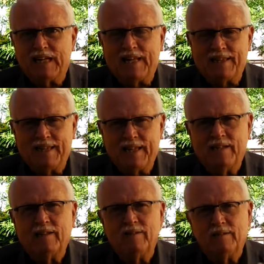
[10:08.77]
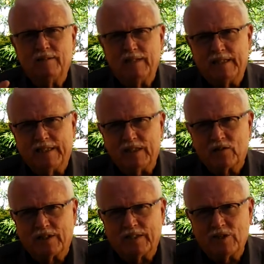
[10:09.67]
And then he
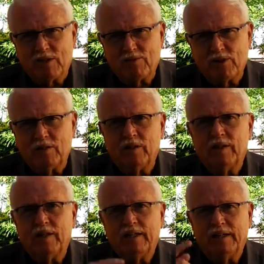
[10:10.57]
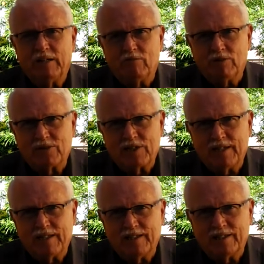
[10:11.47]
killed an Egyptian. He was
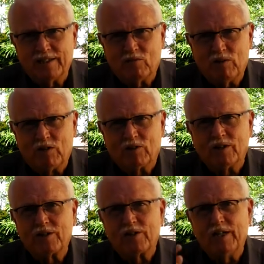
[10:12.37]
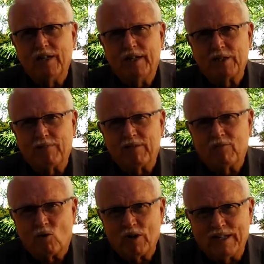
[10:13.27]
sent into the wilderness. He spent
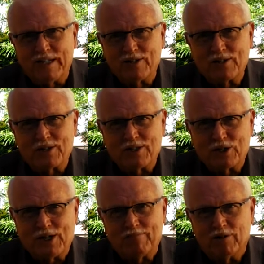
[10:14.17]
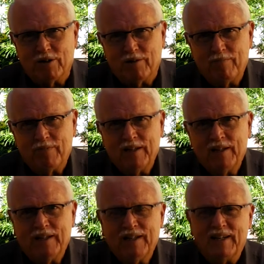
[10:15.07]
forty years as a shepherd,
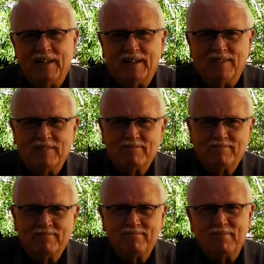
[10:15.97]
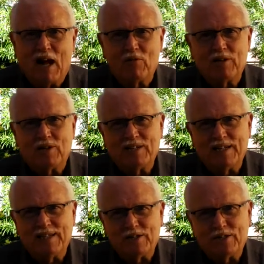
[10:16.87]
uh, out there
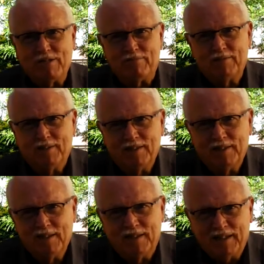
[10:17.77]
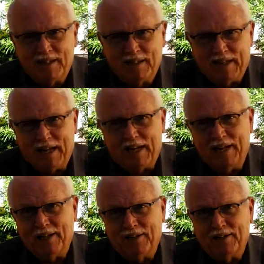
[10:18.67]
tending sheep
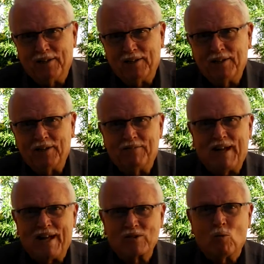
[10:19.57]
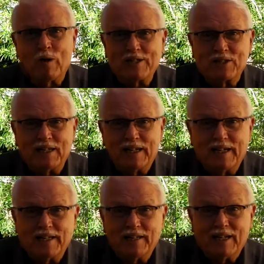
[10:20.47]
in the vast
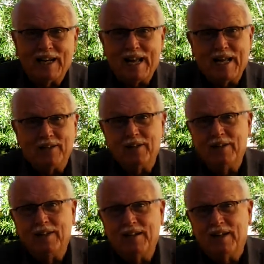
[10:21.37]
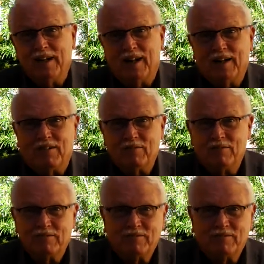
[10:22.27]
wasteland land of